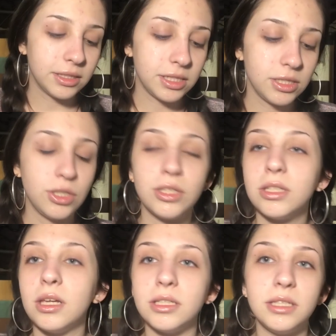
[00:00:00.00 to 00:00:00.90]
This is
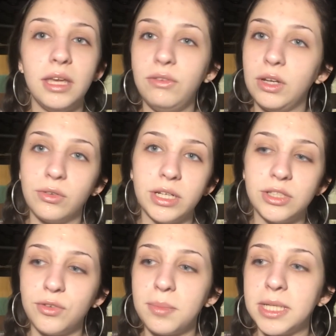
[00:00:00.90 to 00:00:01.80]
just a saving
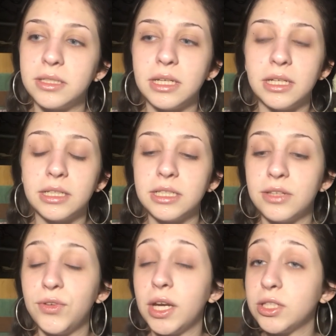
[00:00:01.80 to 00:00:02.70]
grace for my skin
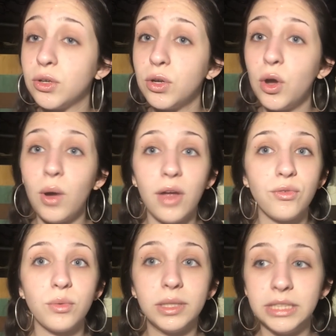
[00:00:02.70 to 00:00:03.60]
because if you guys don't know, I
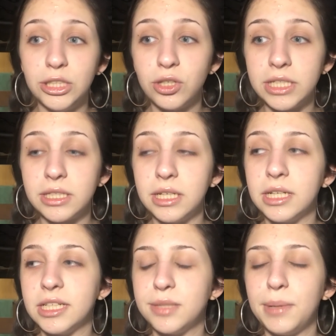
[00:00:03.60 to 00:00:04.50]
have really dry
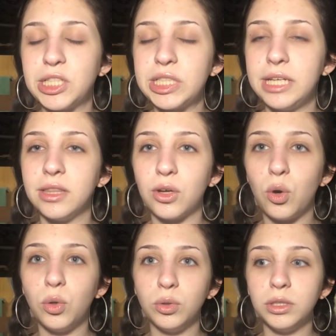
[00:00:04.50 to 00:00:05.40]
skin, especially in the
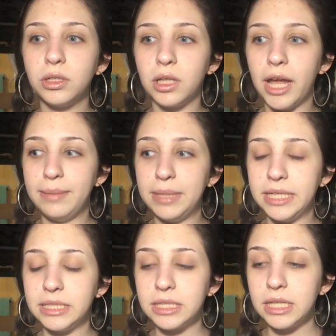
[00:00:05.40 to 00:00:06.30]
cold
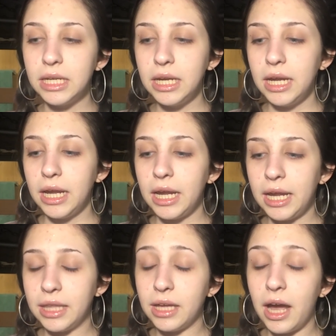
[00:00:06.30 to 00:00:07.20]
climate
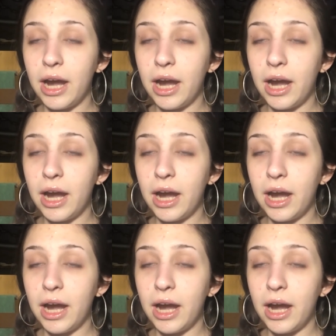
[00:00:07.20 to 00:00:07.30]
and the